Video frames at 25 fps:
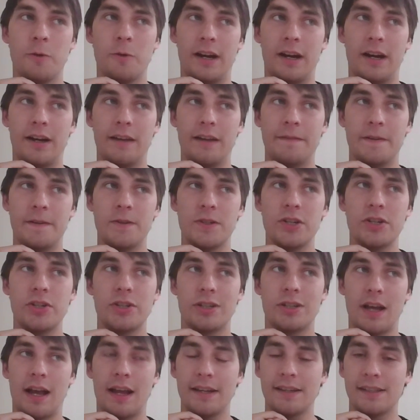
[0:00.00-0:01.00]
where if you just
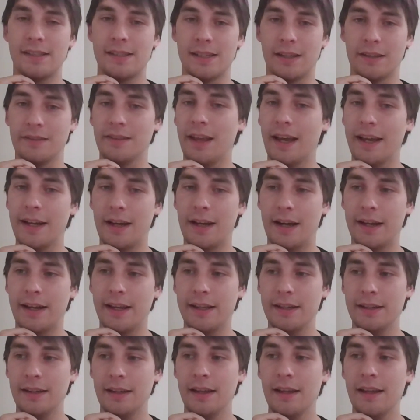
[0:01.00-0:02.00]
shine sunlight on
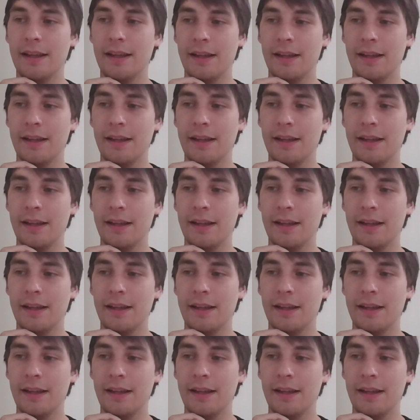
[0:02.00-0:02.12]
it,